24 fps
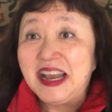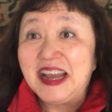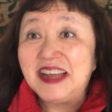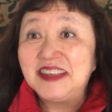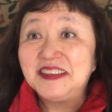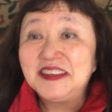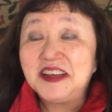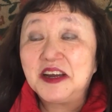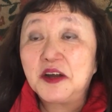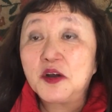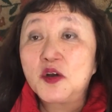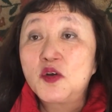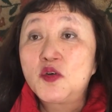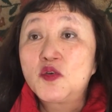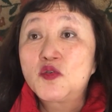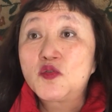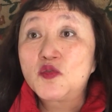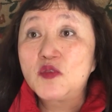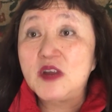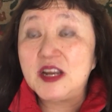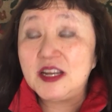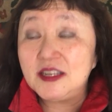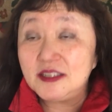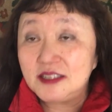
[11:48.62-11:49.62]
And they are
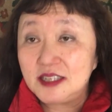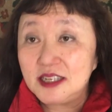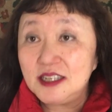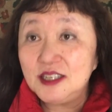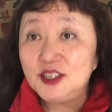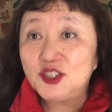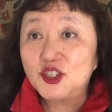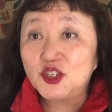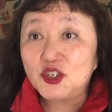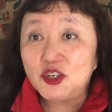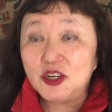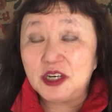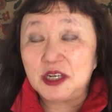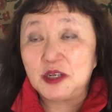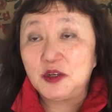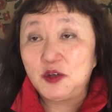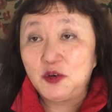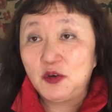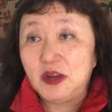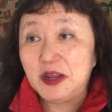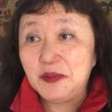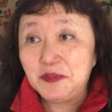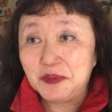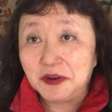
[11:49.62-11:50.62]
great teachers and
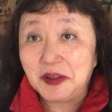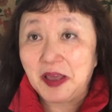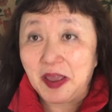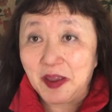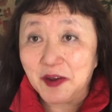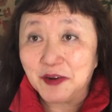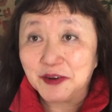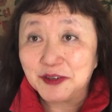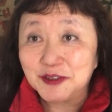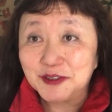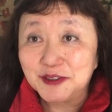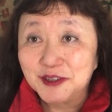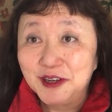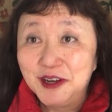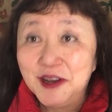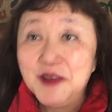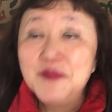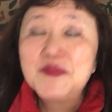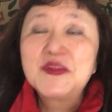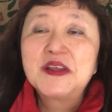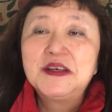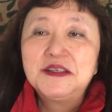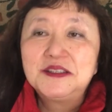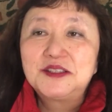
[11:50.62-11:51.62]
great players.
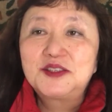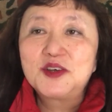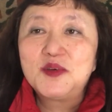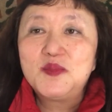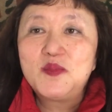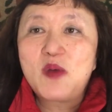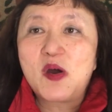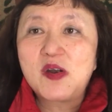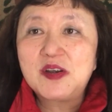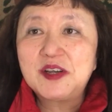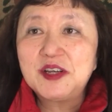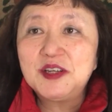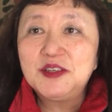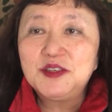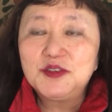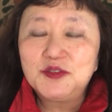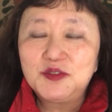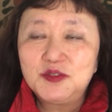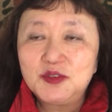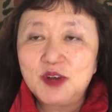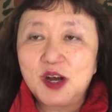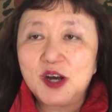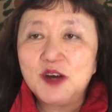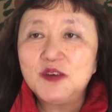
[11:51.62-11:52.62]
So Martinu
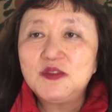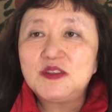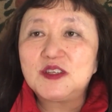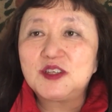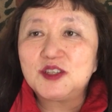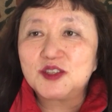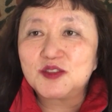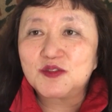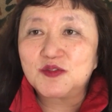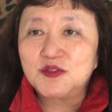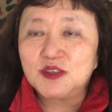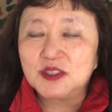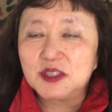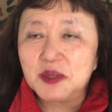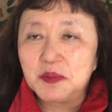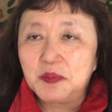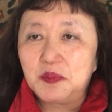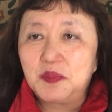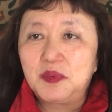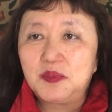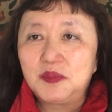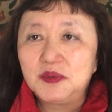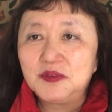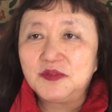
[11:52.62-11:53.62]
wrote this for
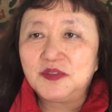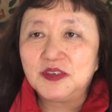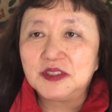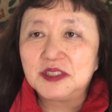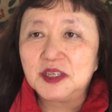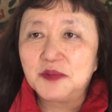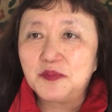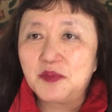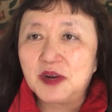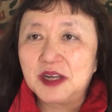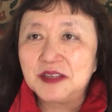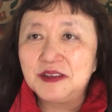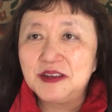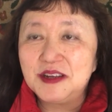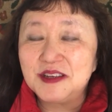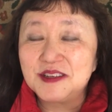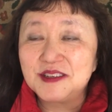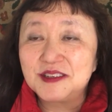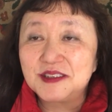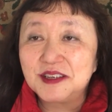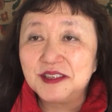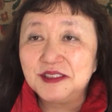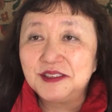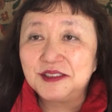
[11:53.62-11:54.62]
the brother
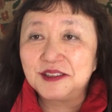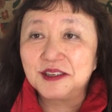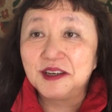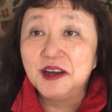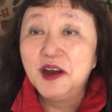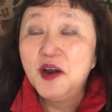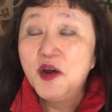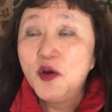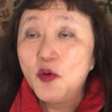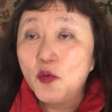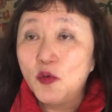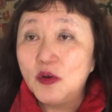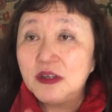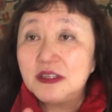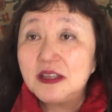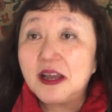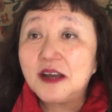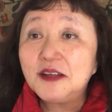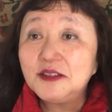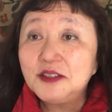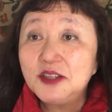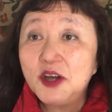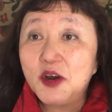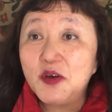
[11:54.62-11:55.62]
and sister
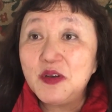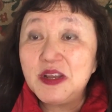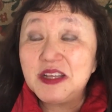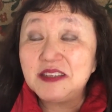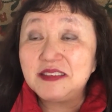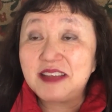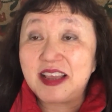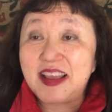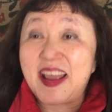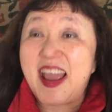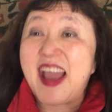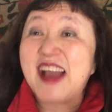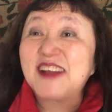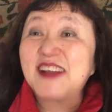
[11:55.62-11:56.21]
without knowing they